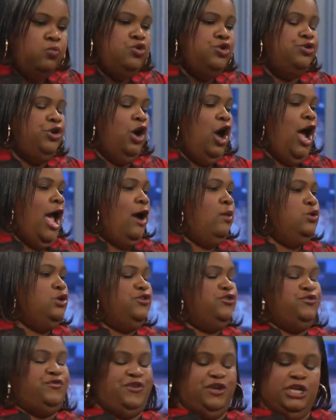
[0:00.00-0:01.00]
You know how
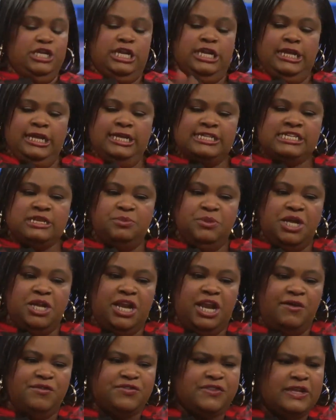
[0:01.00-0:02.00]
we finna get intimate
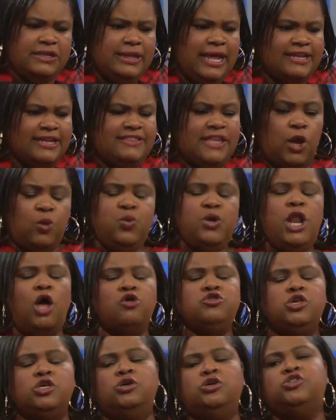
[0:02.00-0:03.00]
and everything like that. We
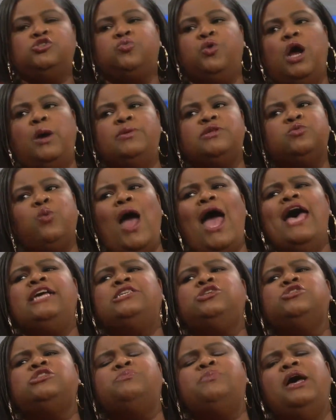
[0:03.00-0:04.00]
don't use rubbers.
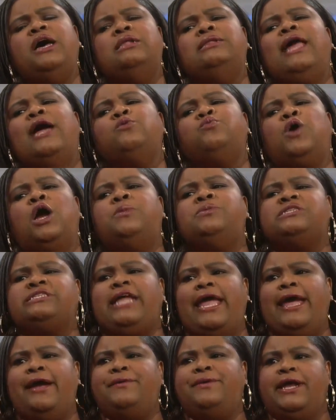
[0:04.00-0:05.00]
Why is you smelling like
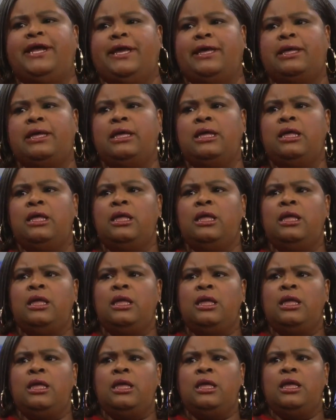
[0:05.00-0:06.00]
rubbers down there? Why
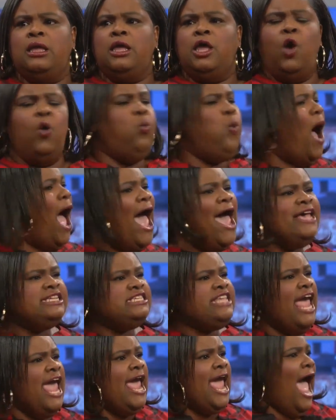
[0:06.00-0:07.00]

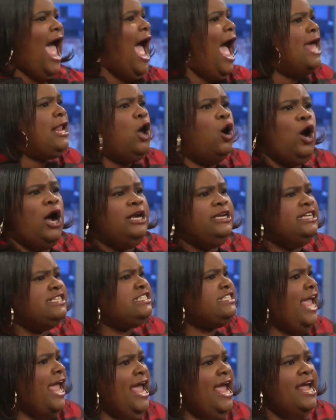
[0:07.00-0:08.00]
is that? I don't
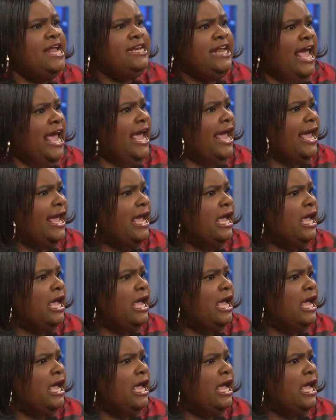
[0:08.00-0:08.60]
understand that.